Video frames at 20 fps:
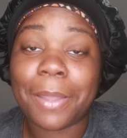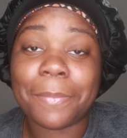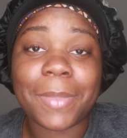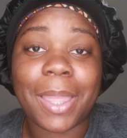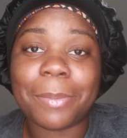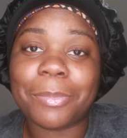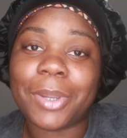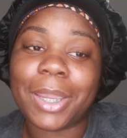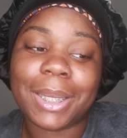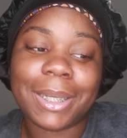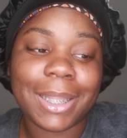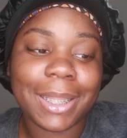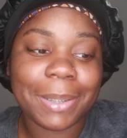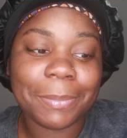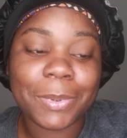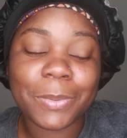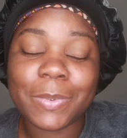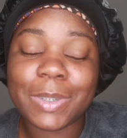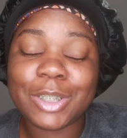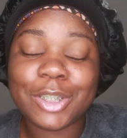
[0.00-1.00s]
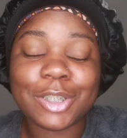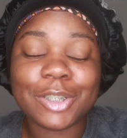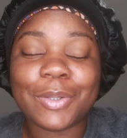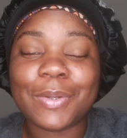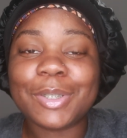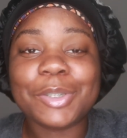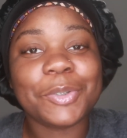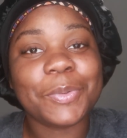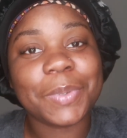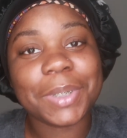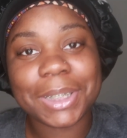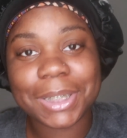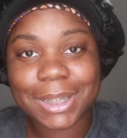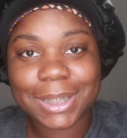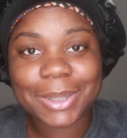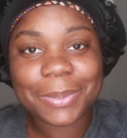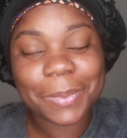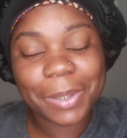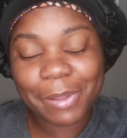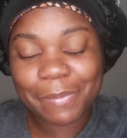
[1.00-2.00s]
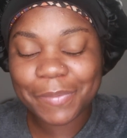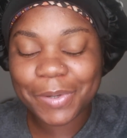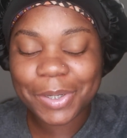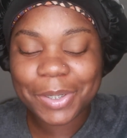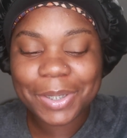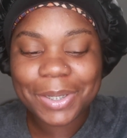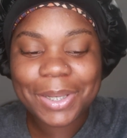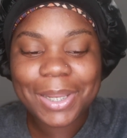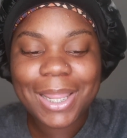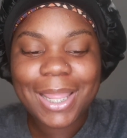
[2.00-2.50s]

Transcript: i'm not pregnant but we just gonna do this whatever